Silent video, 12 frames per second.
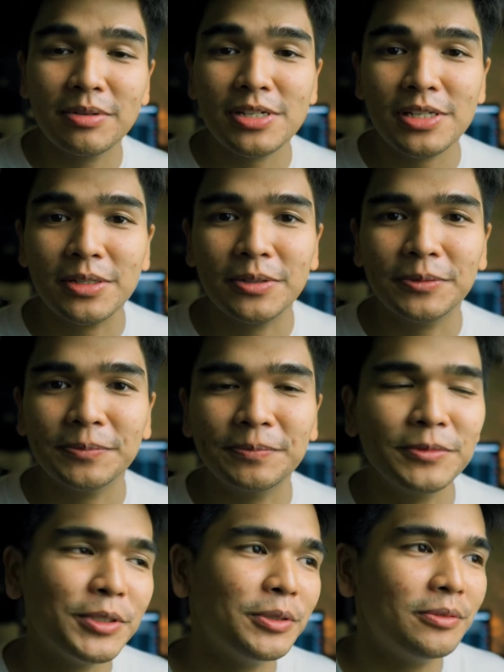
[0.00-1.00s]
machine ko.
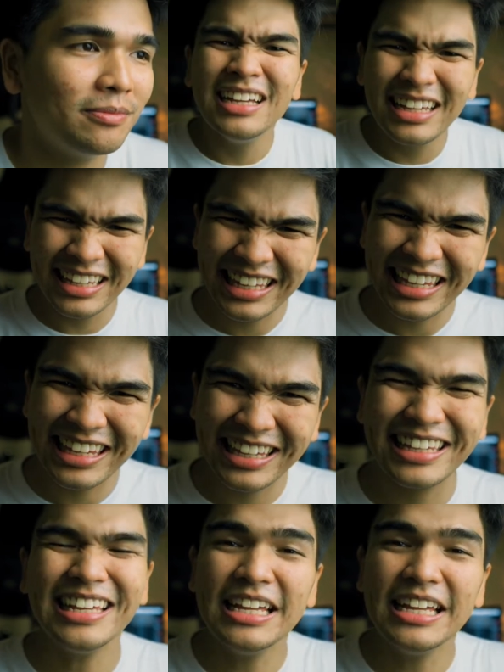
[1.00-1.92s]
So, hey!